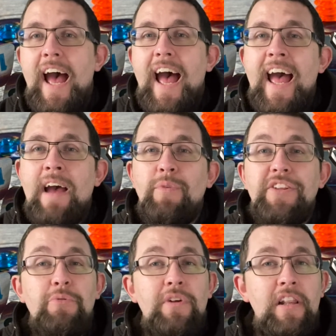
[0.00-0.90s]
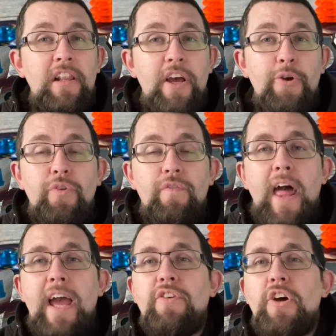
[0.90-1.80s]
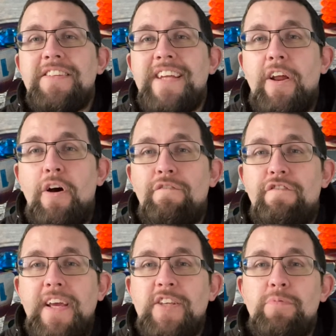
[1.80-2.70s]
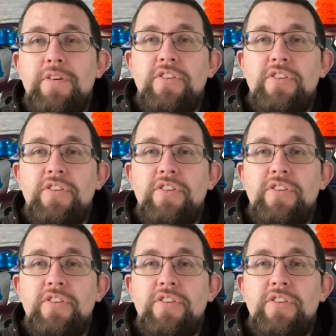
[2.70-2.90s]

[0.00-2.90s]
and we do a load of live content on Facebook,